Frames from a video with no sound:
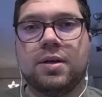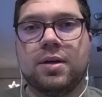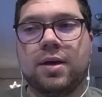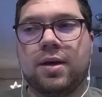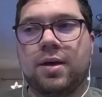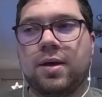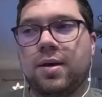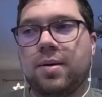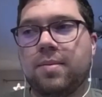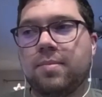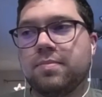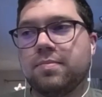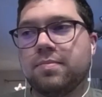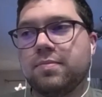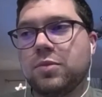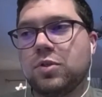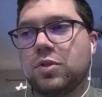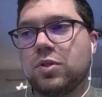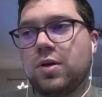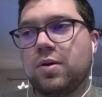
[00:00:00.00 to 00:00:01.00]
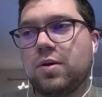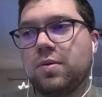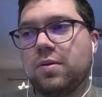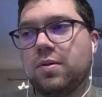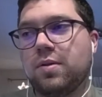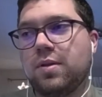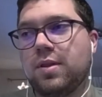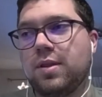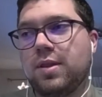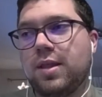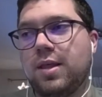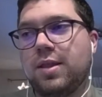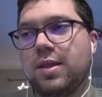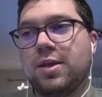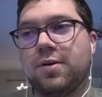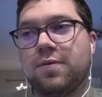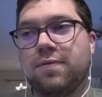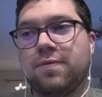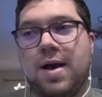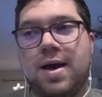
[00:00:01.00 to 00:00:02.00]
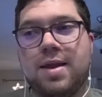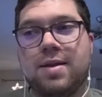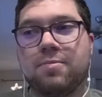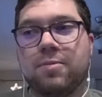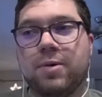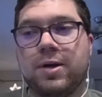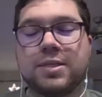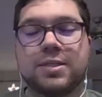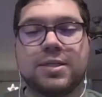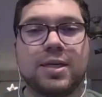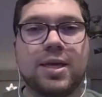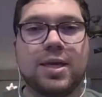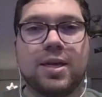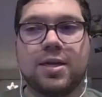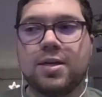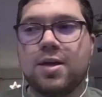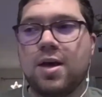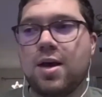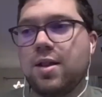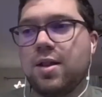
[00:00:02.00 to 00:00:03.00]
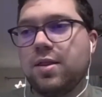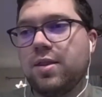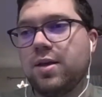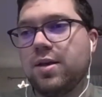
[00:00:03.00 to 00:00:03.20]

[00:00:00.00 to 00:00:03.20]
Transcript: So they're finding ways to get it done.